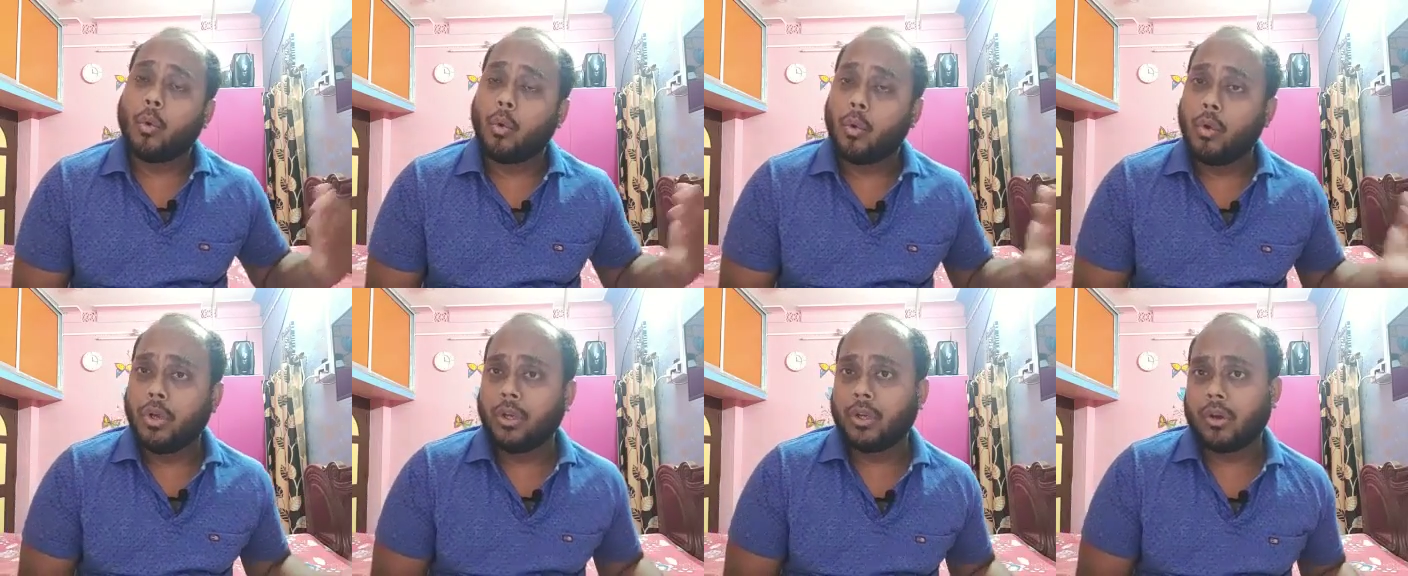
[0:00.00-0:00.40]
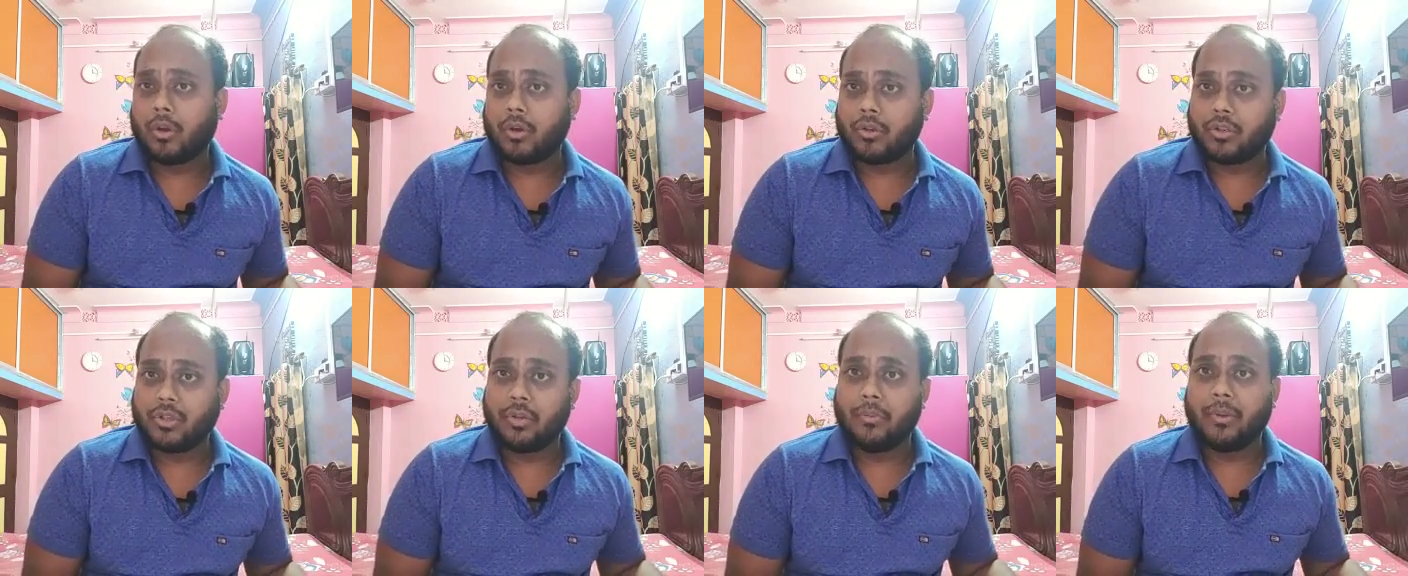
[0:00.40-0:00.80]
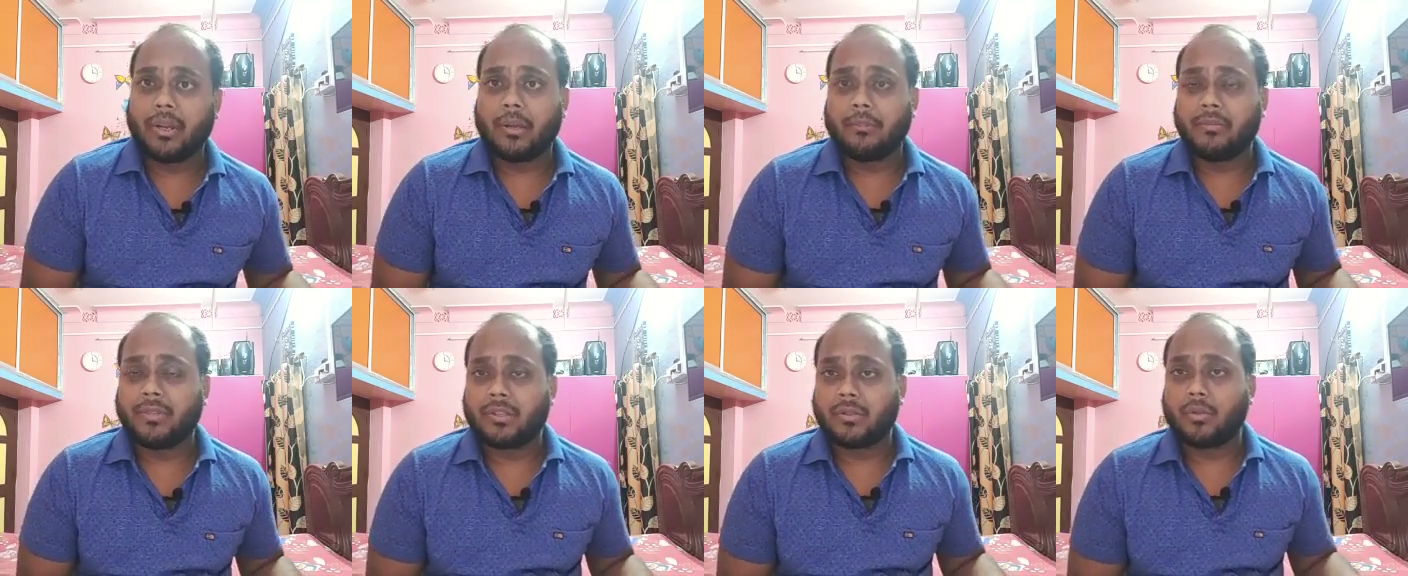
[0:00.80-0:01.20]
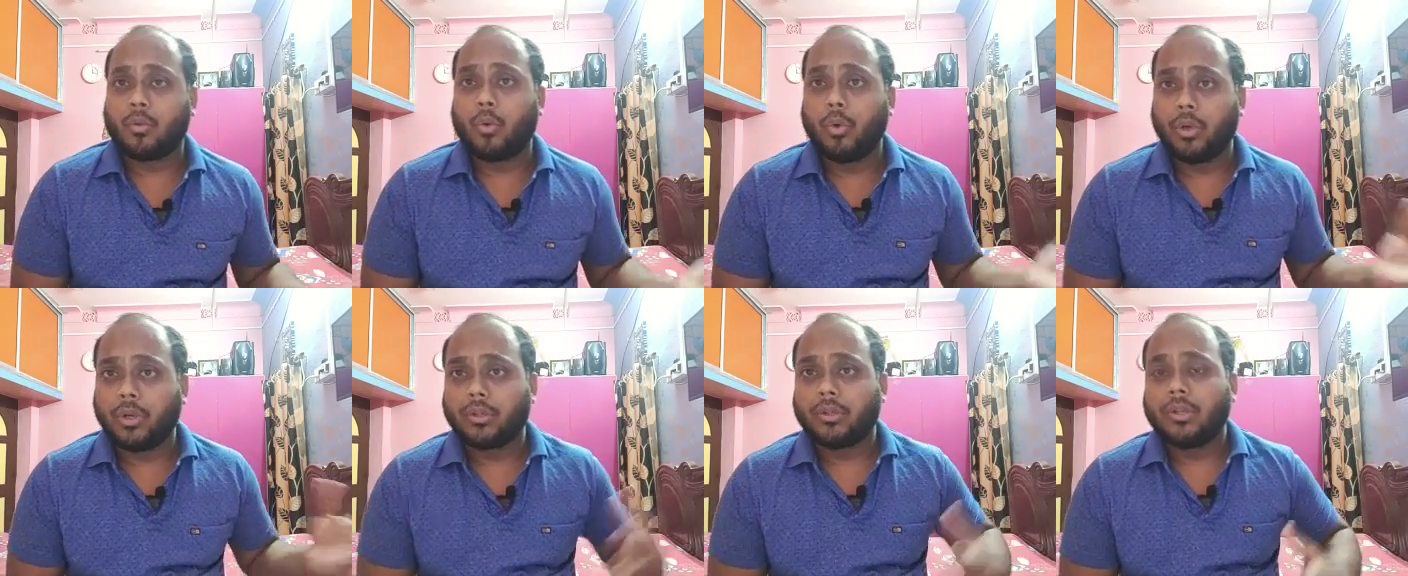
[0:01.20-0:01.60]
old or she became just
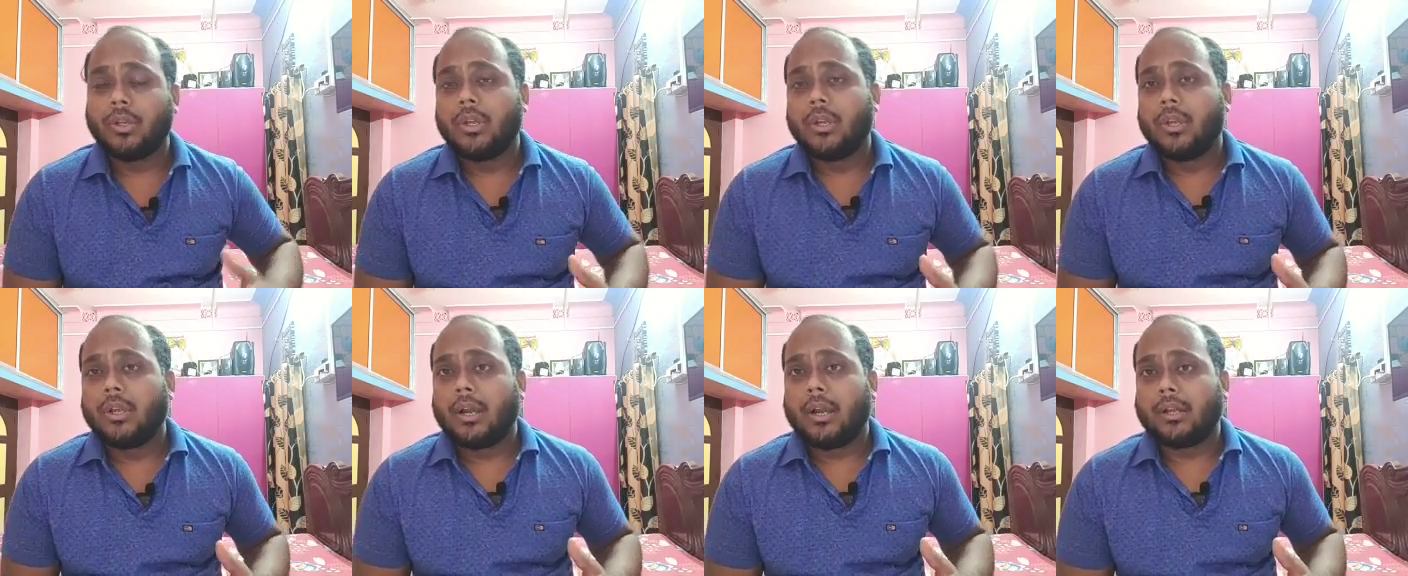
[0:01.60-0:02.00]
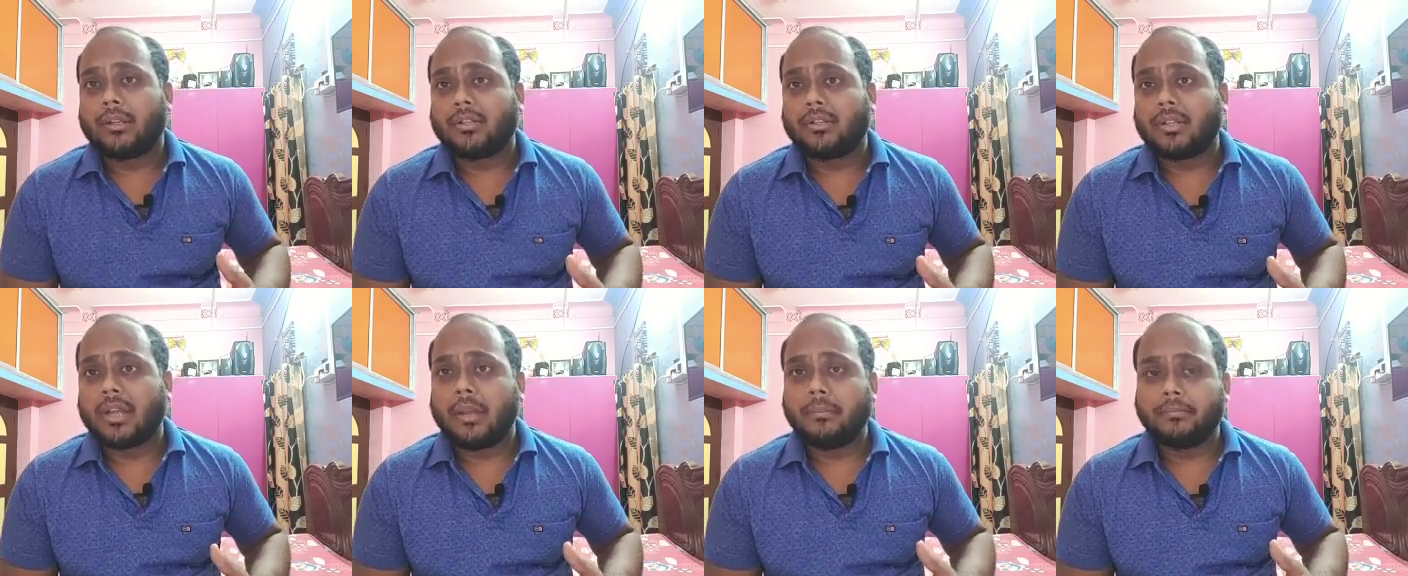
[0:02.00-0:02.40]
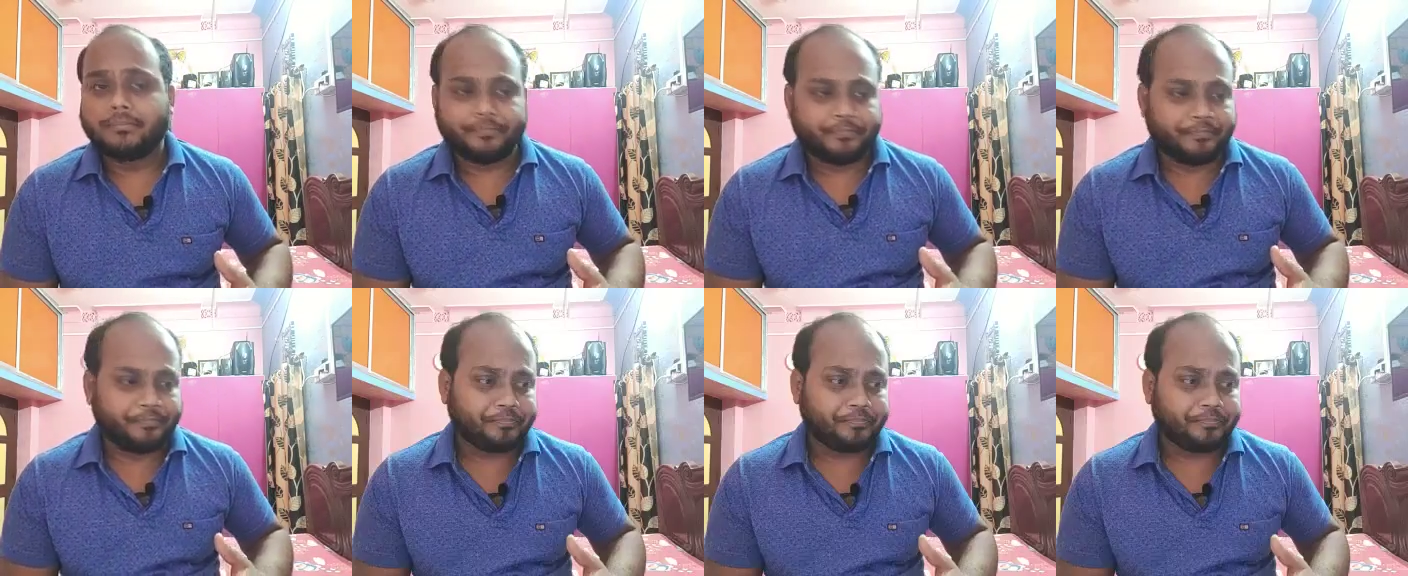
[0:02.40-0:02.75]
older at the time,